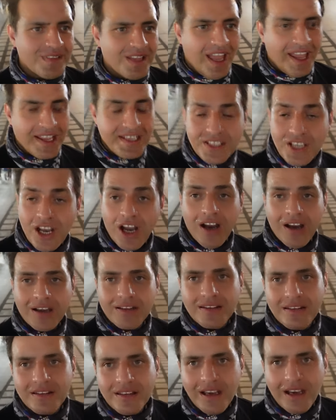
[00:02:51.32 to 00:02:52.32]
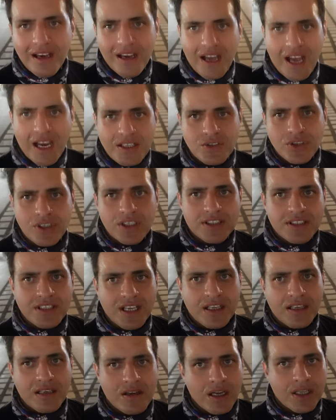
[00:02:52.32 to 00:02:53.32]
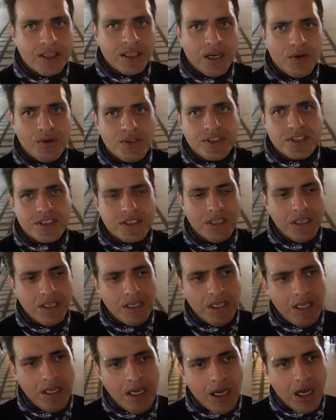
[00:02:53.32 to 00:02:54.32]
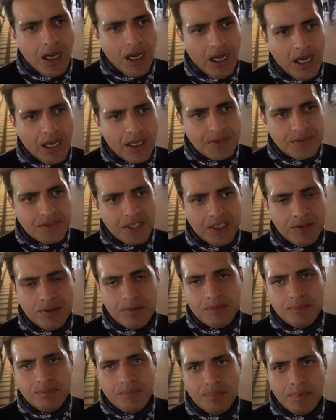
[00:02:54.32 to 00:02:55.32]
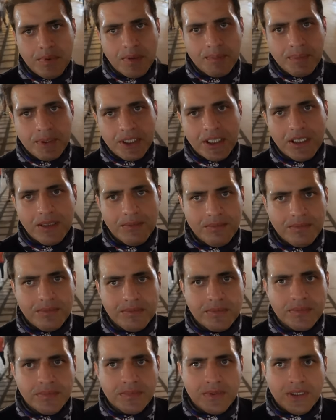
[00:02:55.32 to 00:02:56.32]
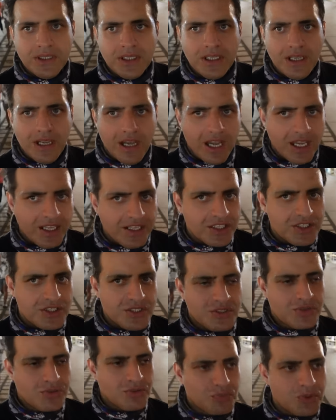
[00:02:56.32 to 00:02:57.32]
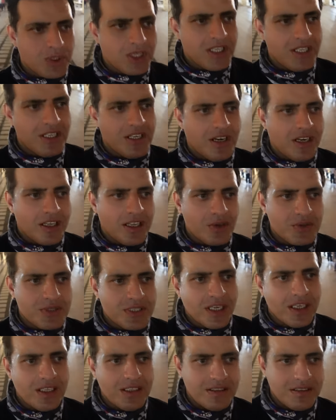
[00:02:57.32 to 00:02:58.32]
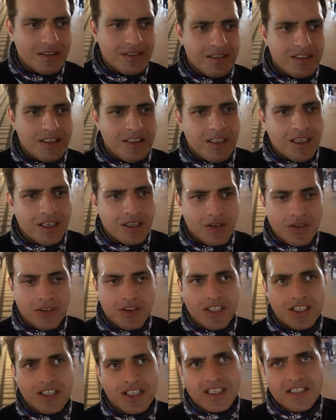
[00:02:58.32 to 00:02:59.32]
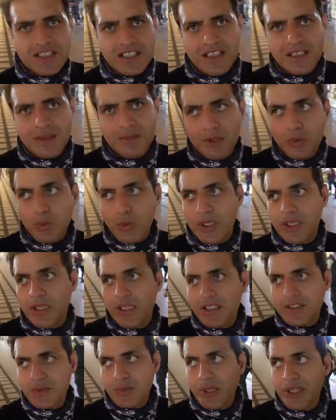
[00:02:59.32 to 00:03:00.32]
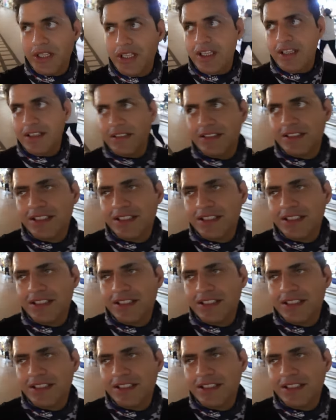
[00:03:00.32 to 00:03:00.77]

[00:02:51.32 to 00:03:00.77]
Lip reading: It's hot. Actually, it's like right now it's 10 p.m. and it's really hot outside. Good thing there's a little bit of wind. It's windy,